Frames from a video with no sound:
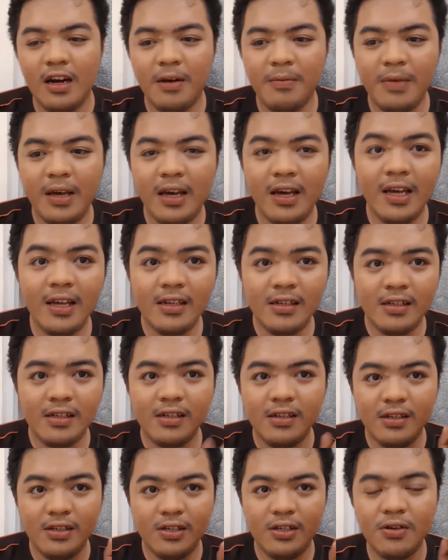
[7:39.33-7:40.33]
And
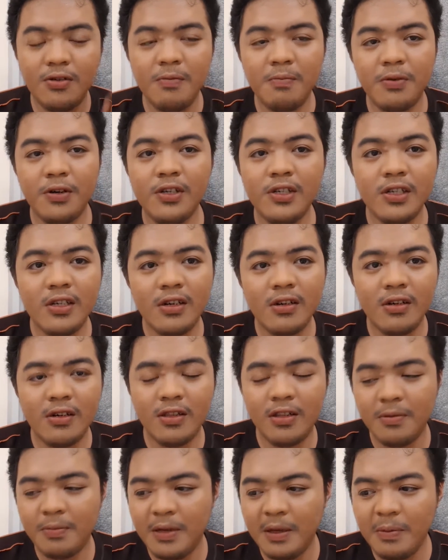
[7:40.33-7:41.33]
don't push it on
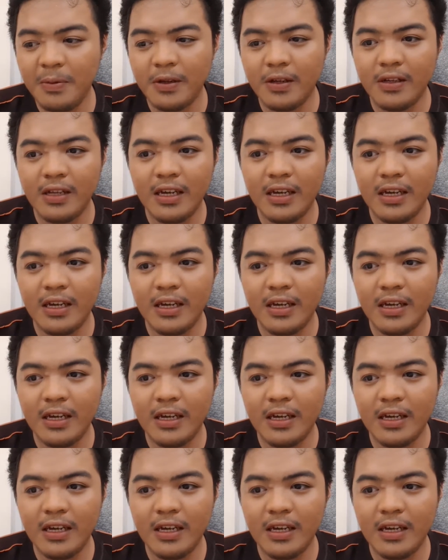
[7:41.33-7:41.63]
other people.